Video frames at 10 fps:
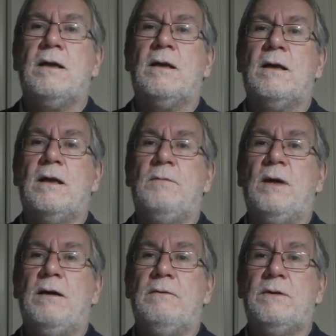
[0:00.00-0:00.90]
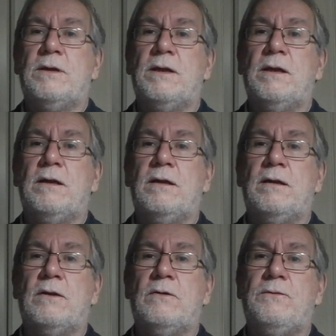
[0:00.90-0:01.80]
came out a
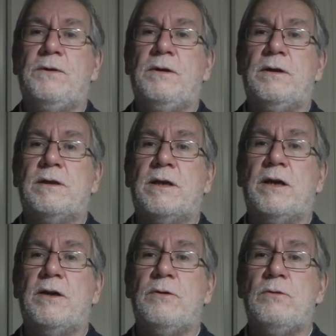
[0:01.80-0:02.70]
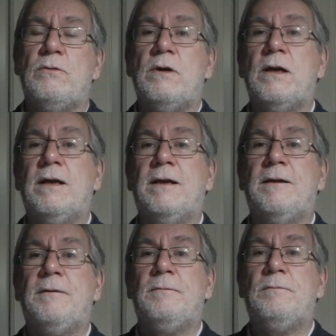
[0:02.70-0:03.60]
good few years ago,
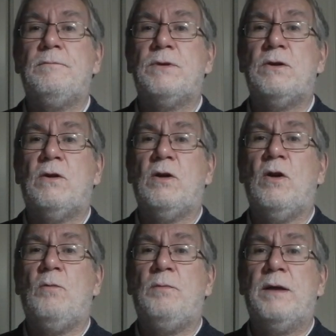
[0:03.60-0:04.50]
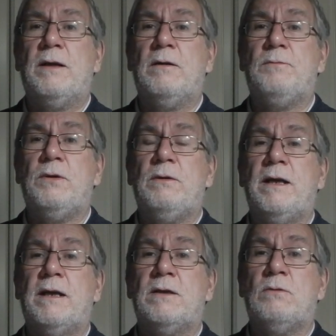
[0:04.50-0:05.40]
but not an old bootleg,
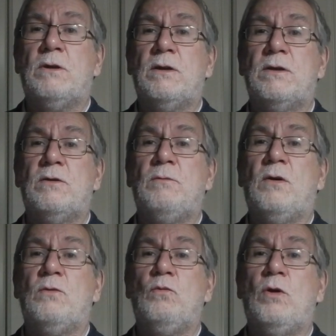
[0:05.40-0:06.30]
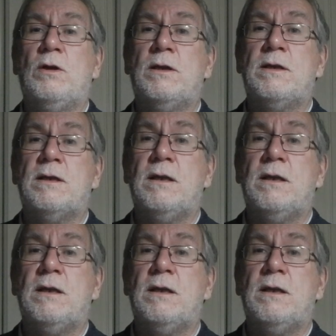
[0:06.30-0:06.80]
it's one of the sort of modern ones.